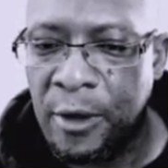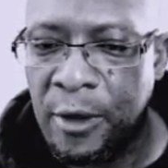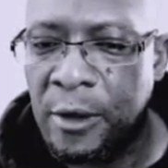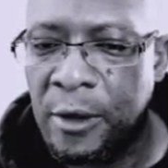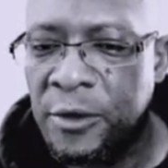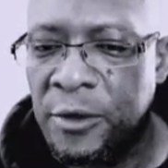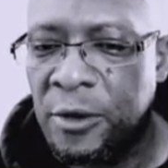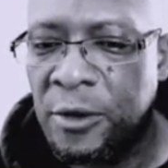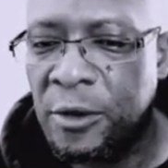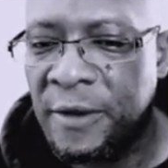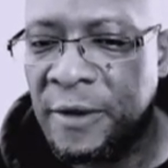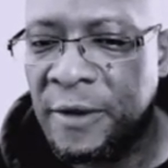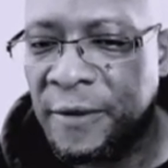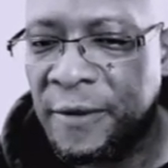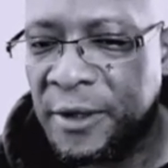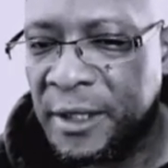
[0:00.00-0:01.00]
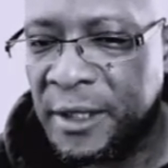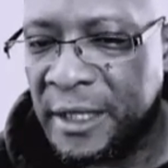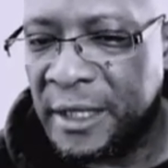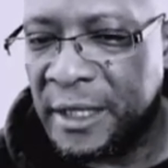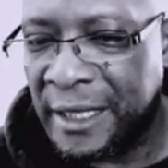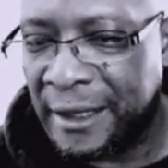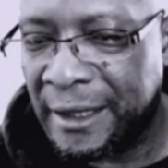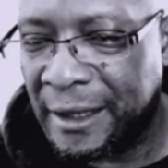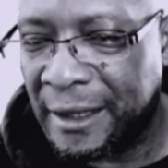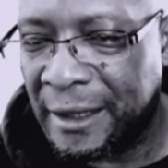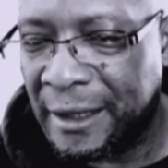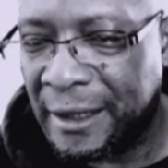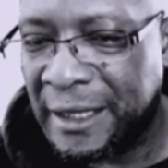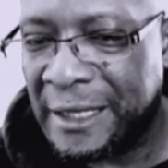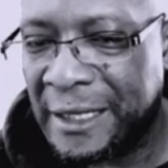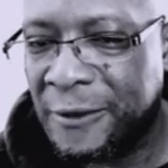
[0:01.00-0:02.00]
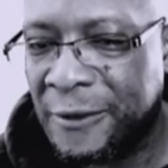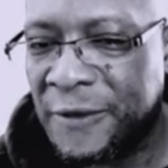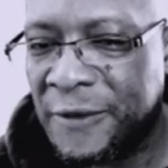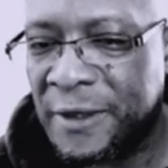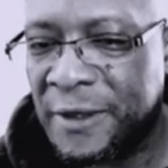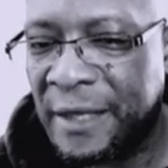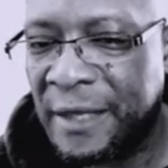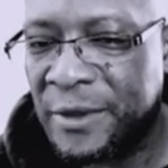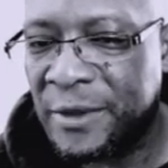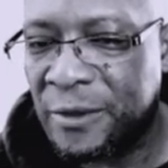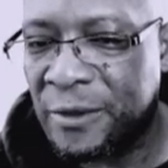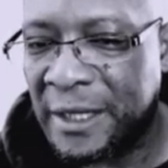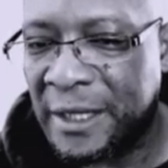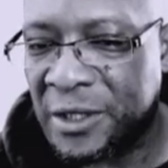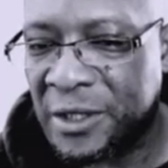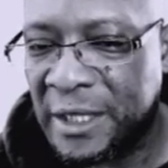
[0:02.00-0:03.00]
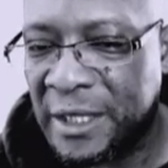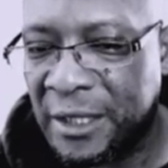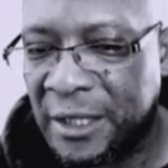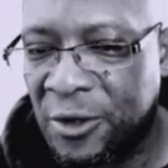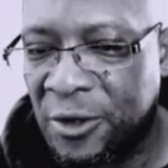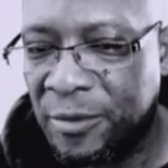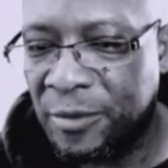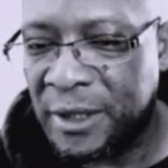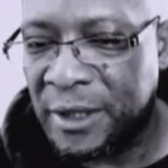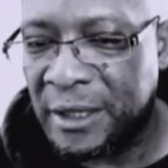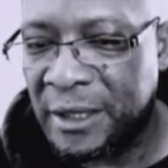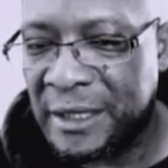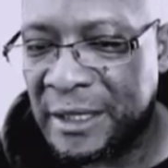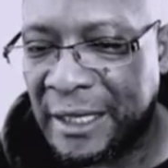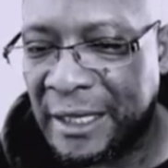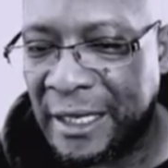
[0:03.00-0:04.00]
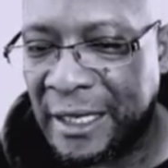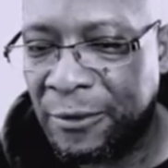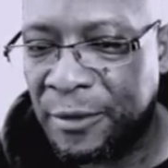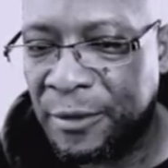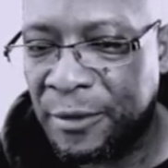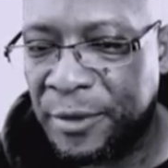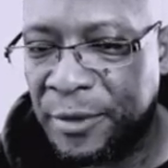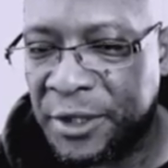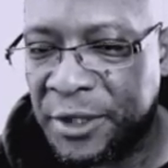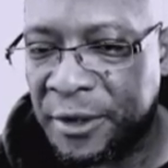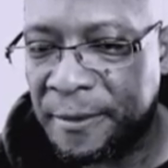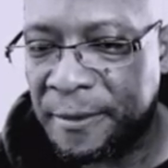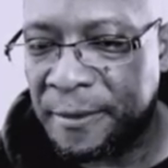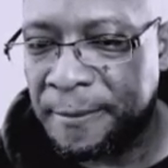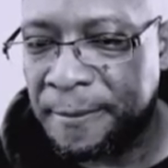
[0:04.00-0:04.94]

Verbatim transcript: Although going for the knight allows them to actually come and attack our bishop.